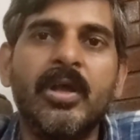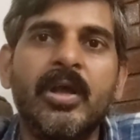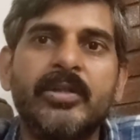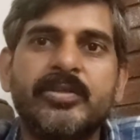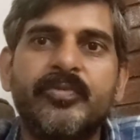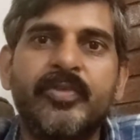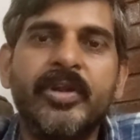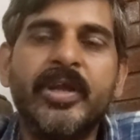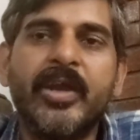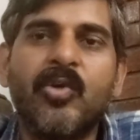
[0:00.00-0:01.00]
It's a
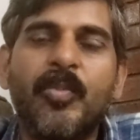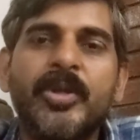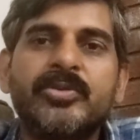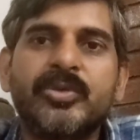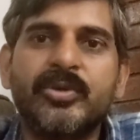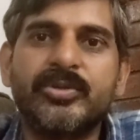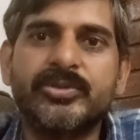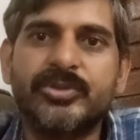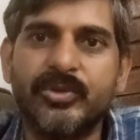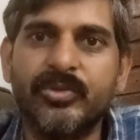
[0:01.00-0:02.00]
free and open
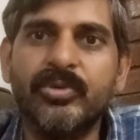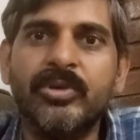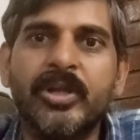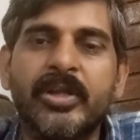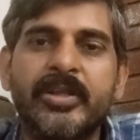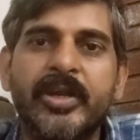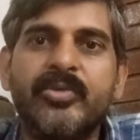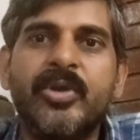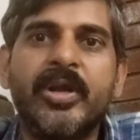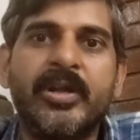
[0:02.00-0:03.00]
source tool that
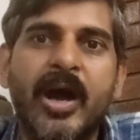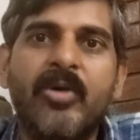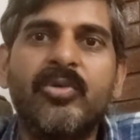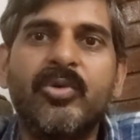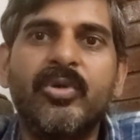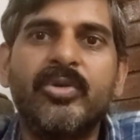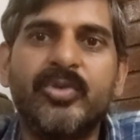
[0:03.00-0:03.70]
you can download.